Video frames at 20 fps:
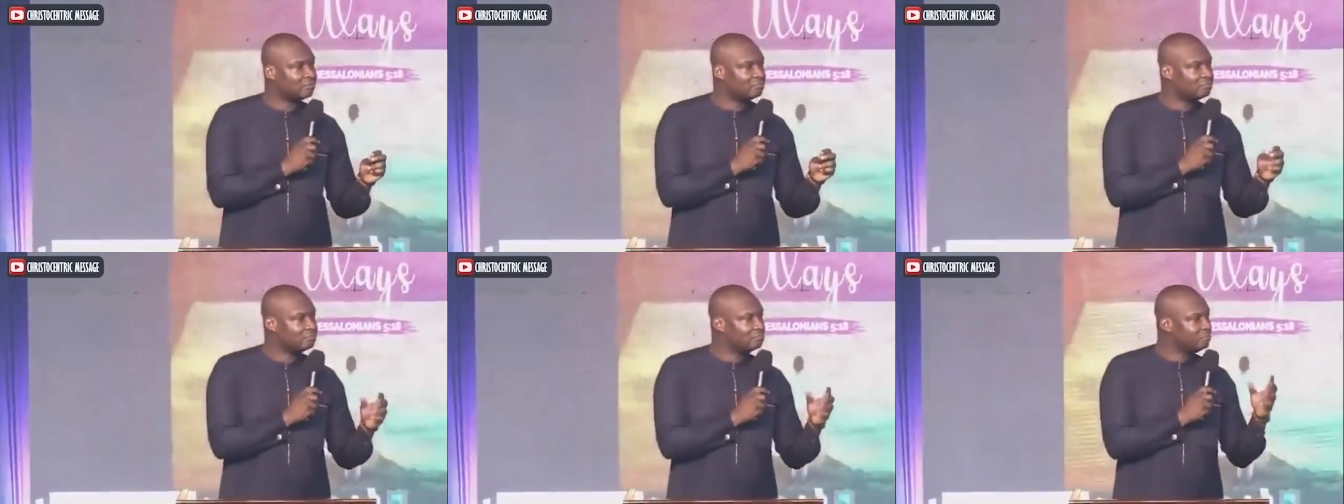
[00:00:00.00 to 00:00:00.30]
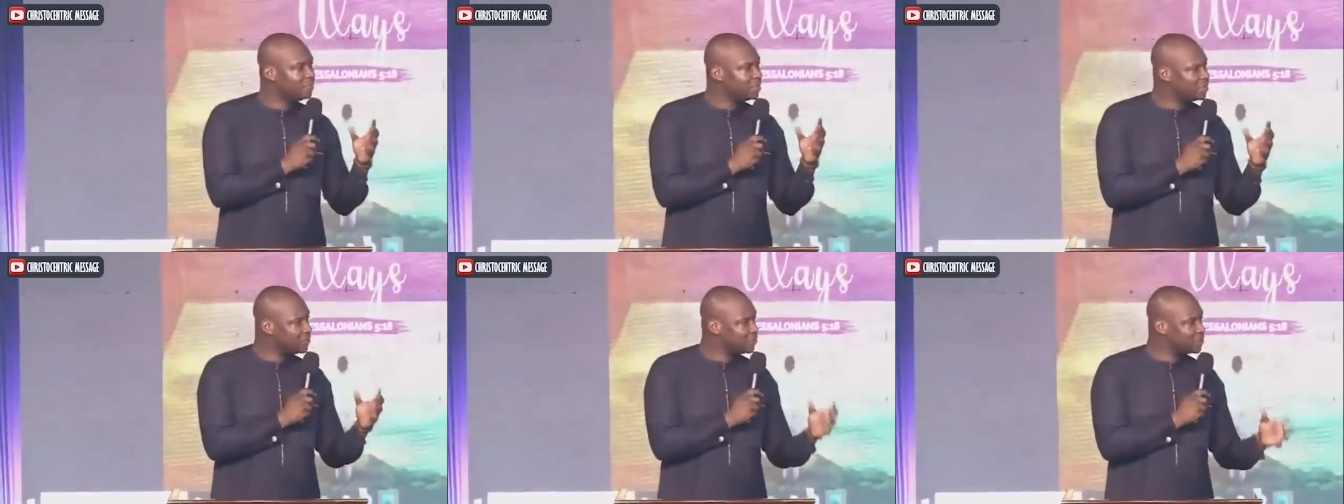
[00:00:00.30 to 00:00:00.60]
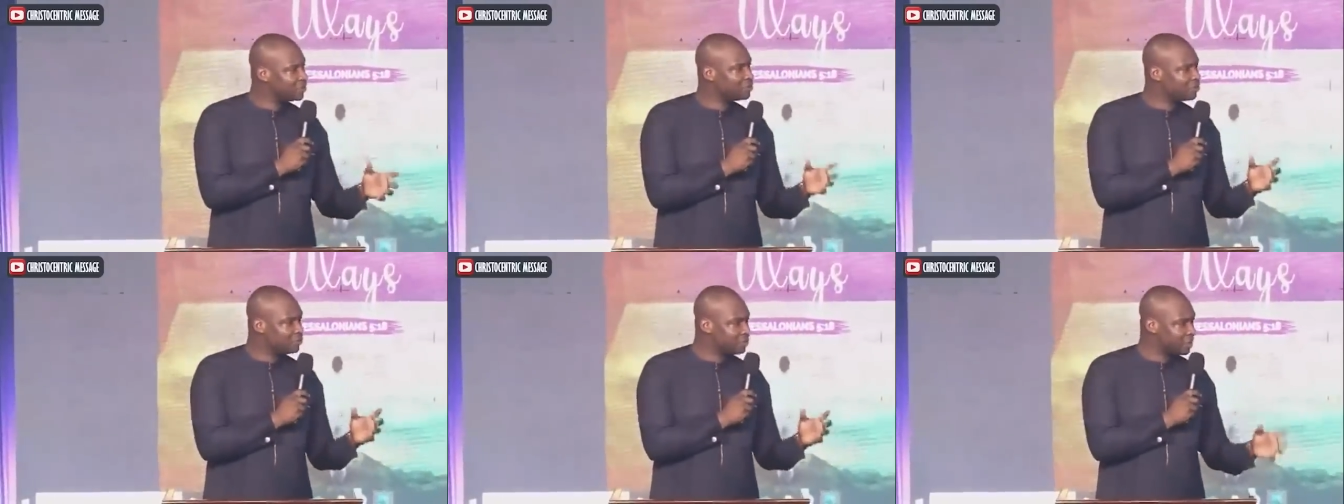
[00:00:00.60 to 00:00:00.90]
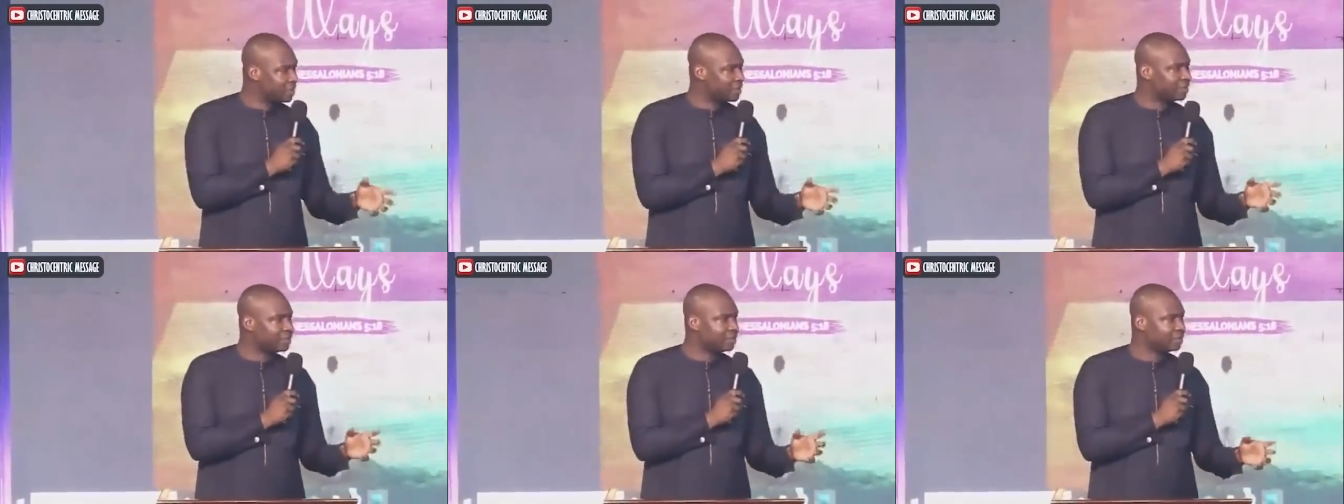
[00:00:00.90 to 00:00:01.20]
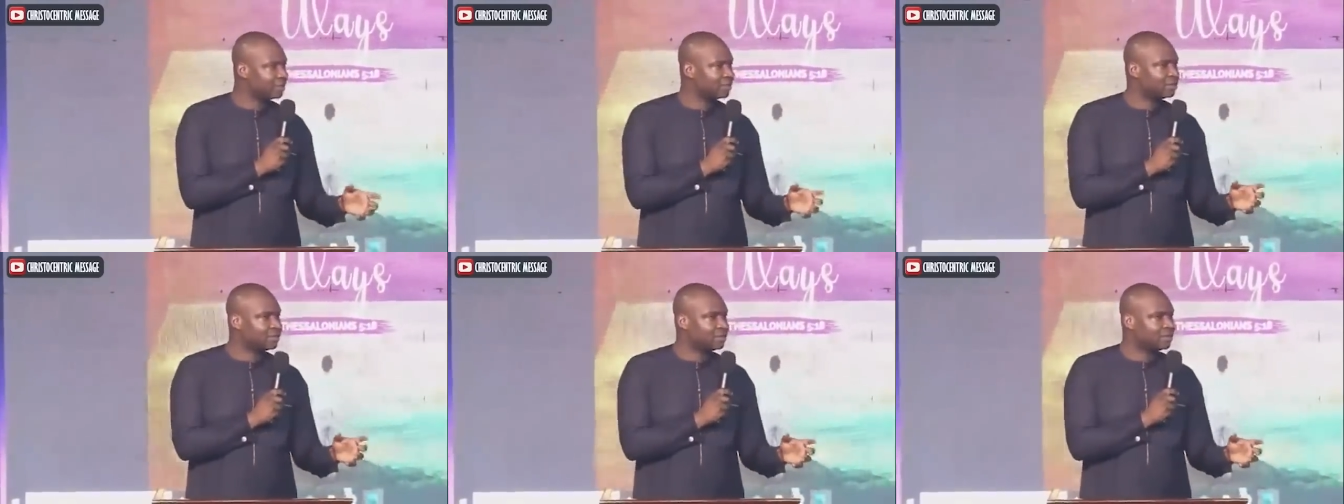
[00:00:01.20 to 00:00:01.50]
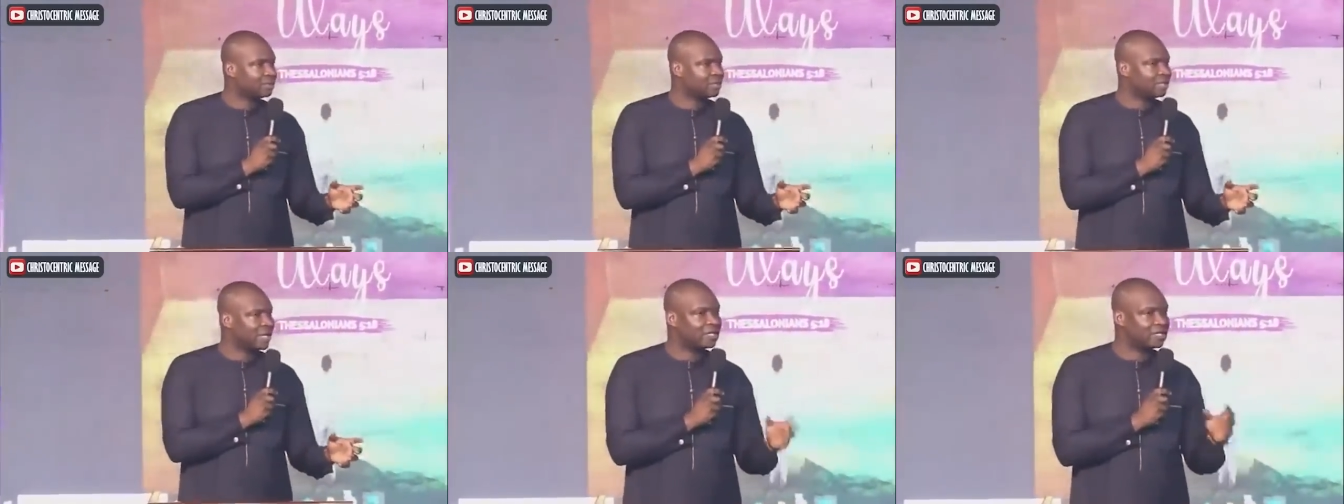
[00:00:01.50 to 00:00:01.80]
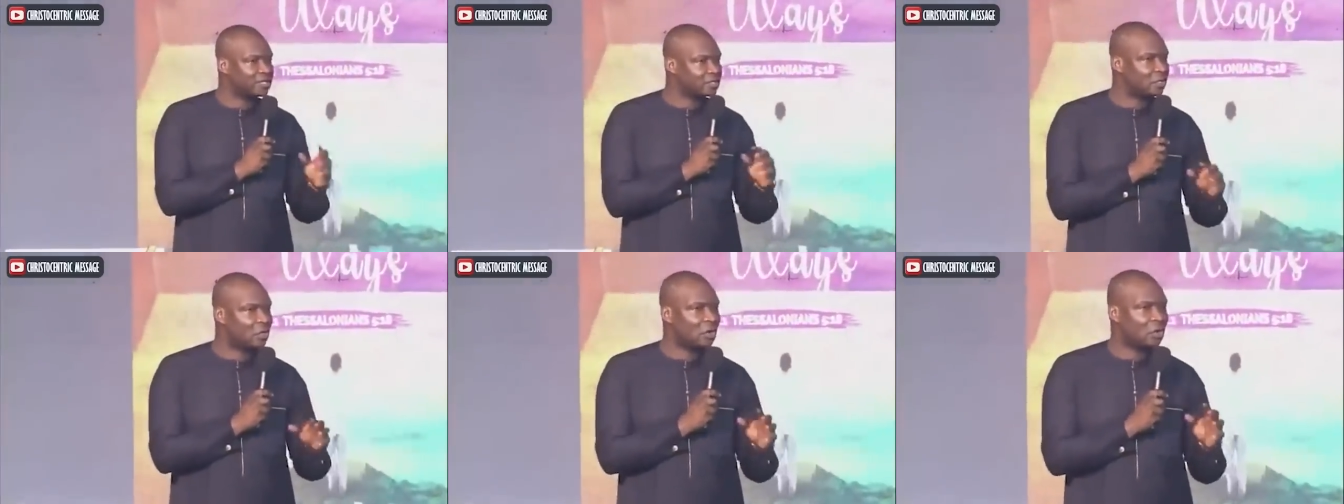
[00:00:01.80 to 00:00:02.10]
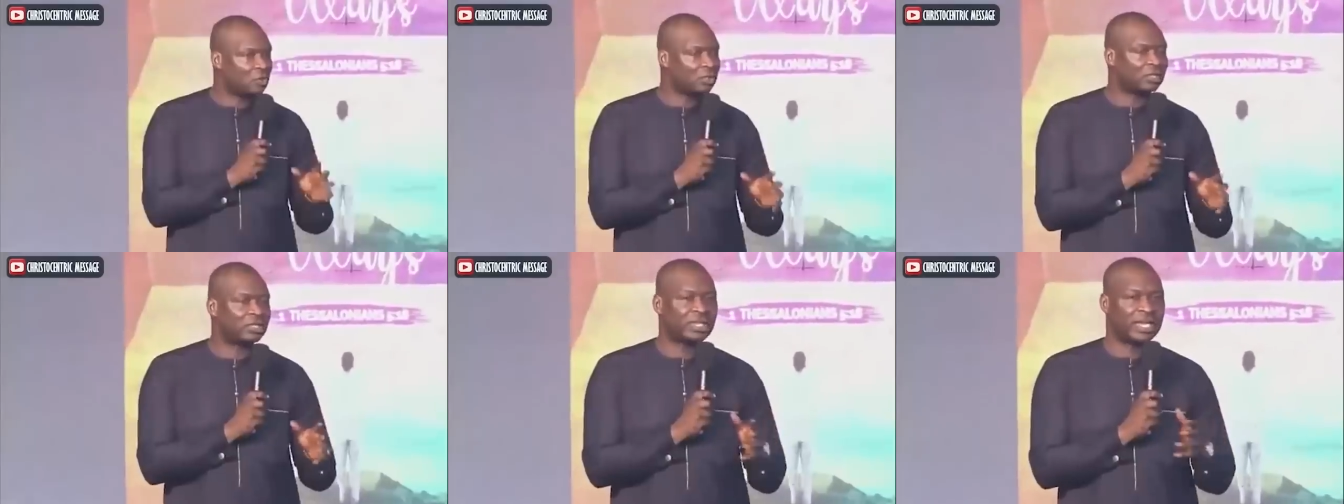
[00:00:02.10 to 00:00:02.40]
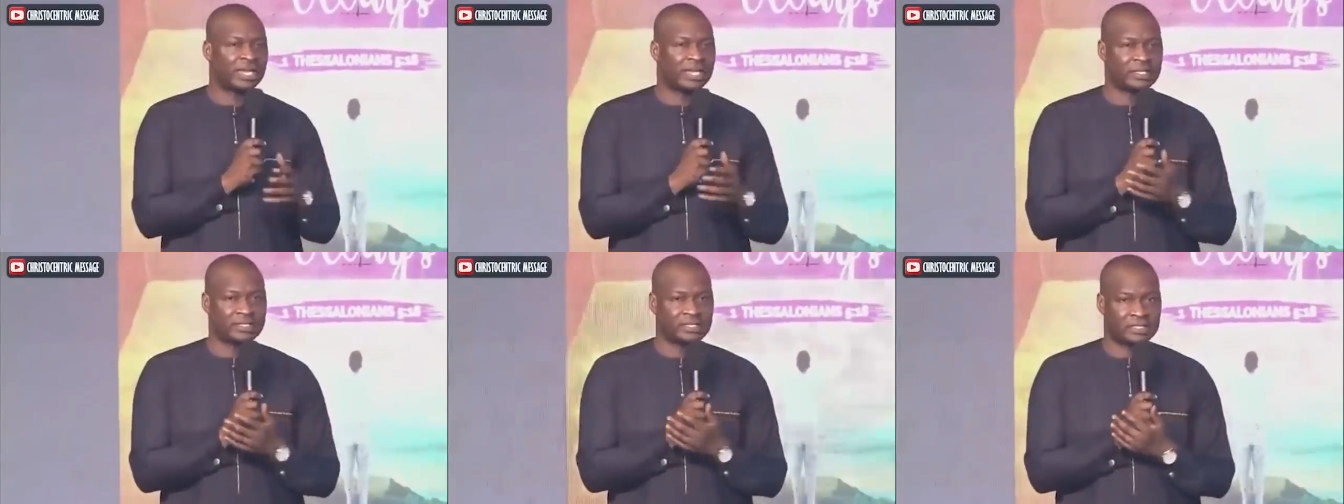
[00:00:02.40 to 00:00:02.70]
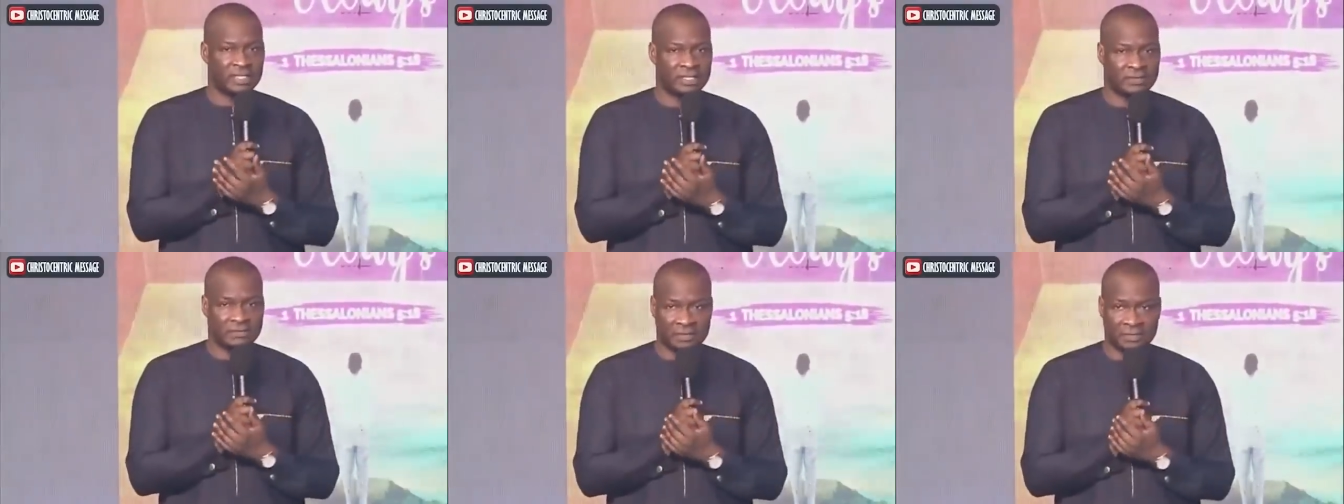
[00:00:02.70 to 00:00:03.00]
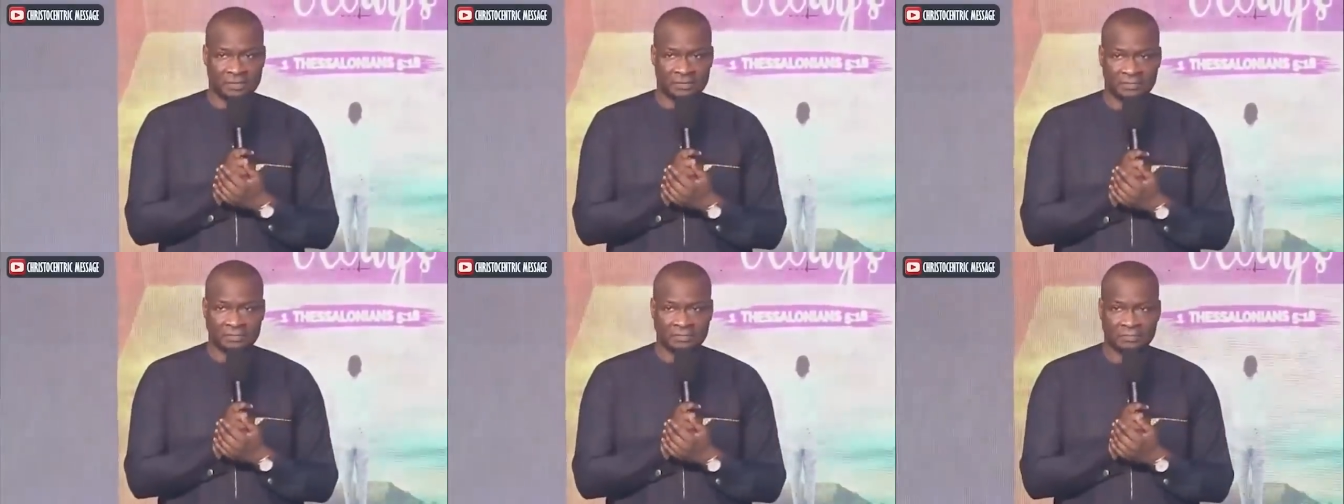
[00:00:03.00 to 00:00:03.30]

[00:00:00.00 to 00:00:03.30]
mystery that is called thanksgiving